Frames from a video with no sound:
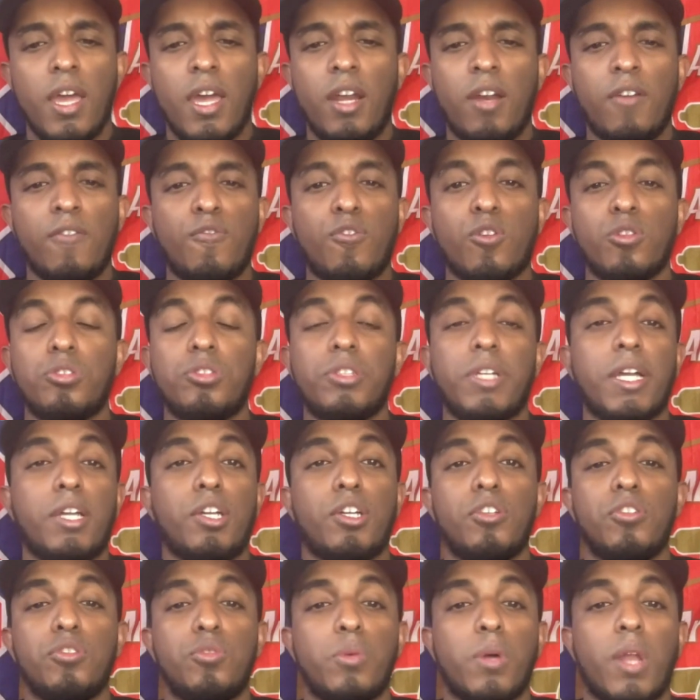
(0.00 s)
And unfortunately, I
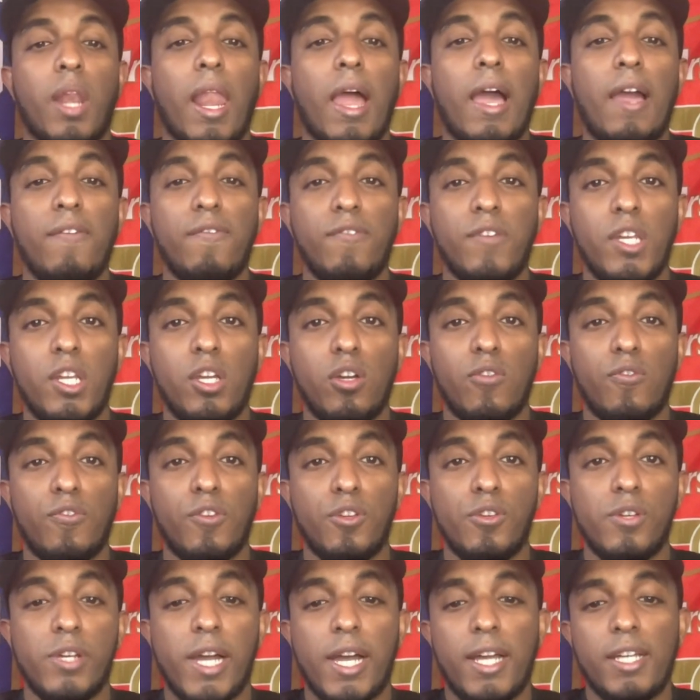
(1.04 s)
couldn't do a live video for
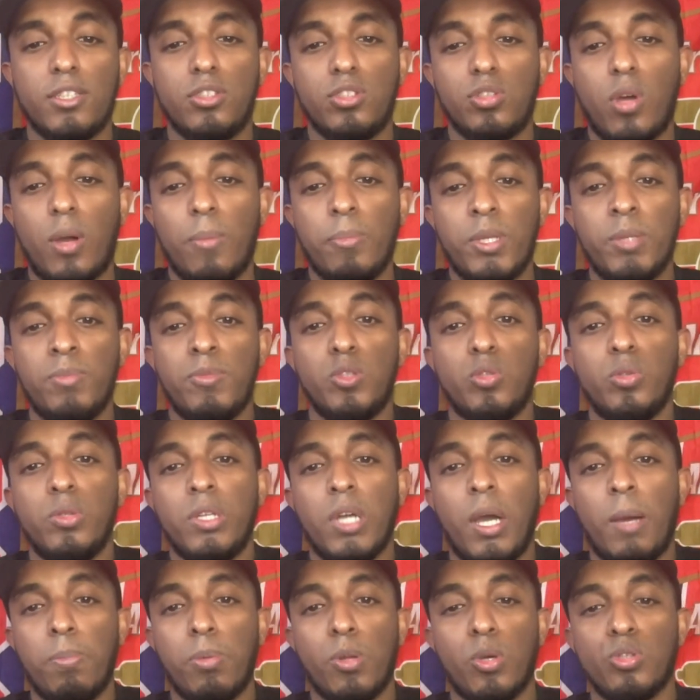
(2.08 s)
you guys, so I'm going to be doing
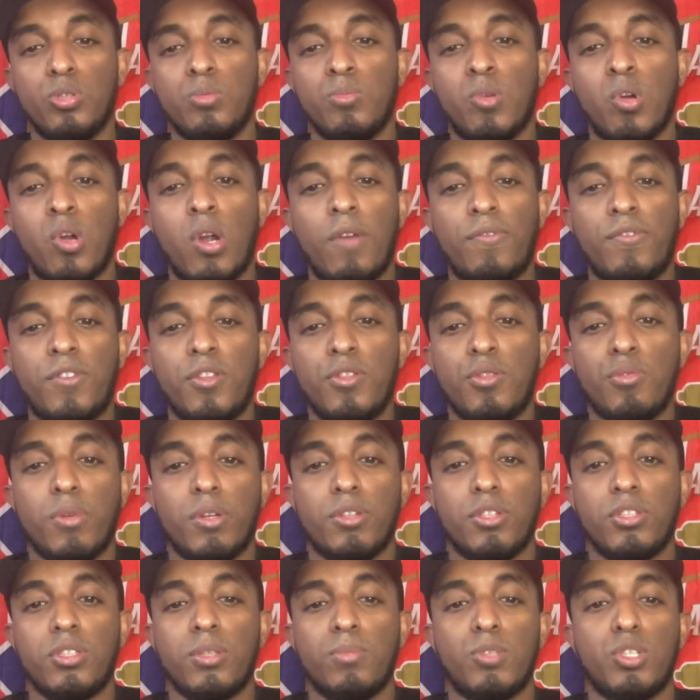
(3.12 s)
uploads more often throughout
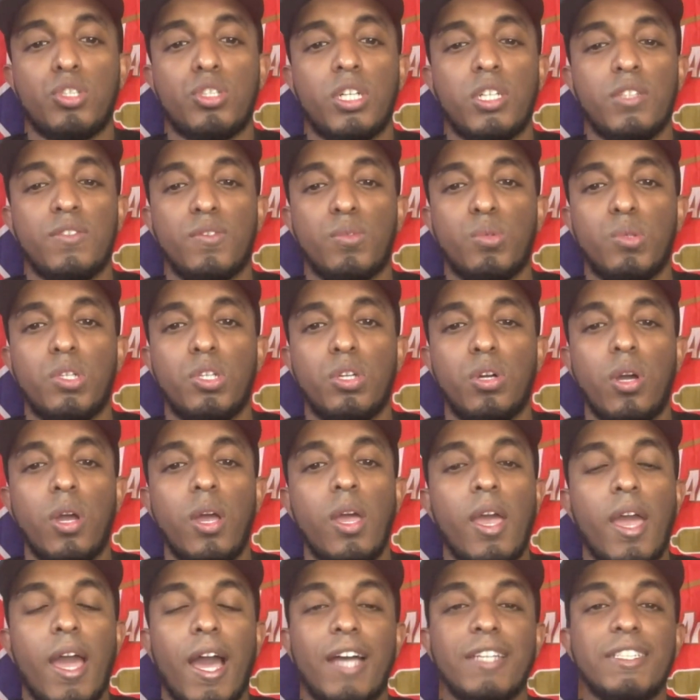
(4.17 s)
the summer transfer window,
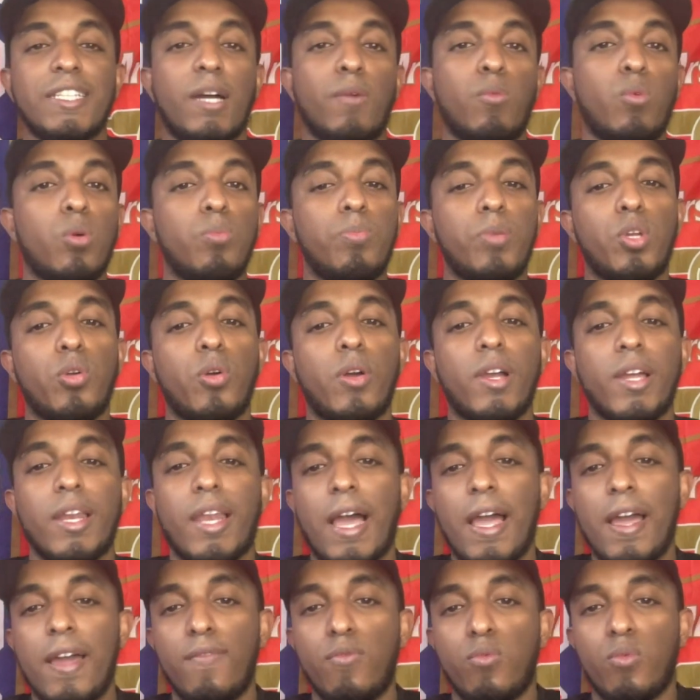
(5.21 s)
as I will be going
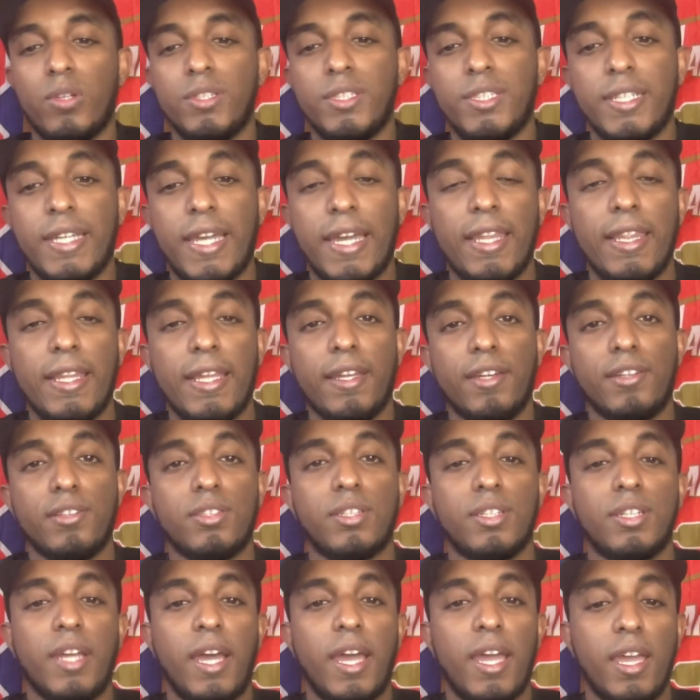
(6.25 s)
live once again later
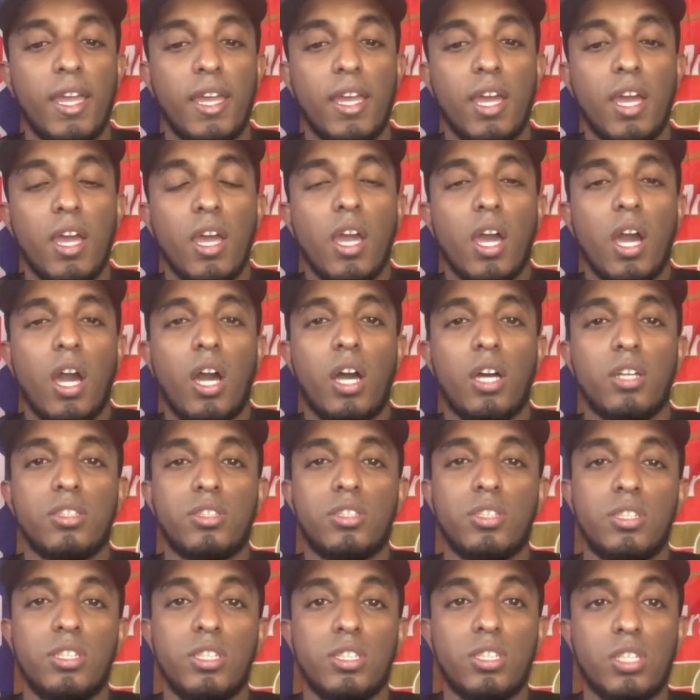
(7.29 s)
tonight uh,
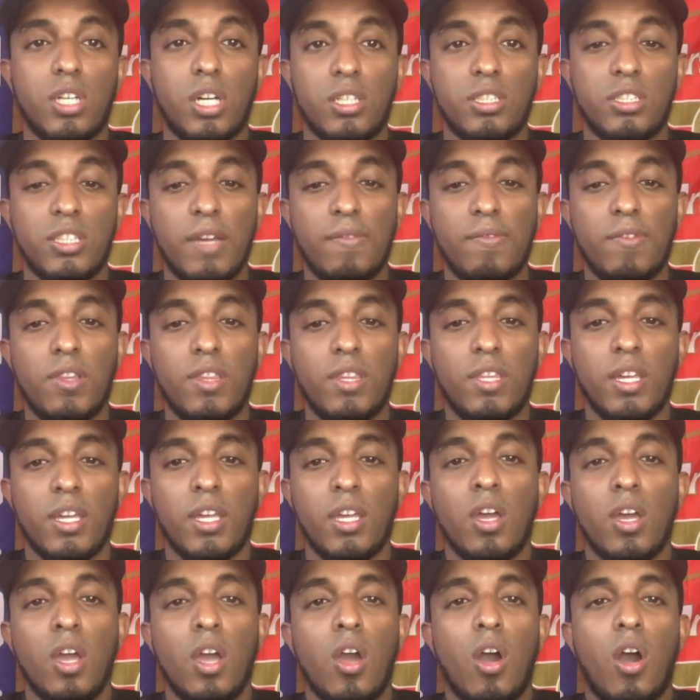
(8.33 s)
to discuss
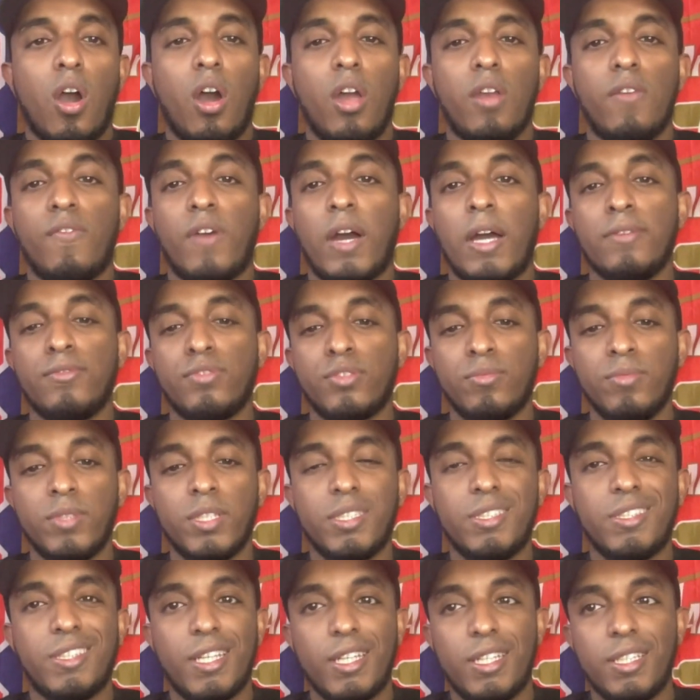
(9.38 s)
everything on vibes from the
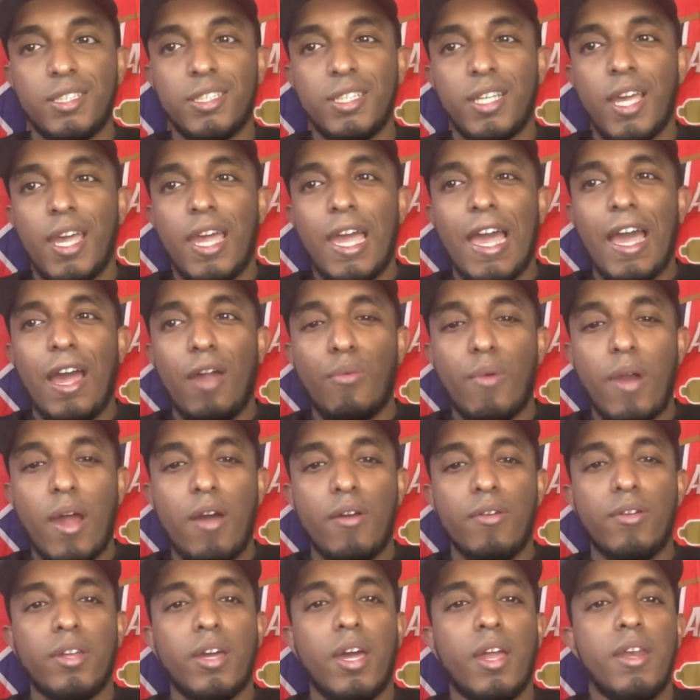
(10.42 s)
six
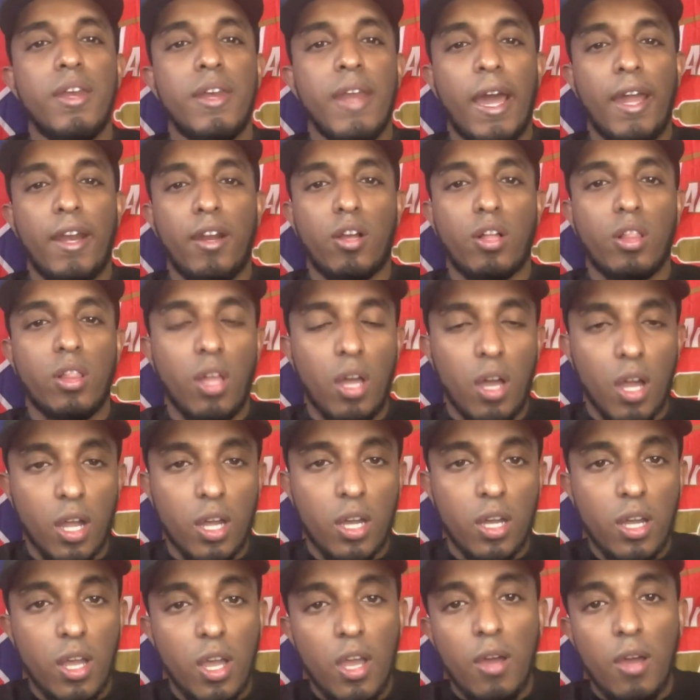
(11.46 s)
around nine o'clock.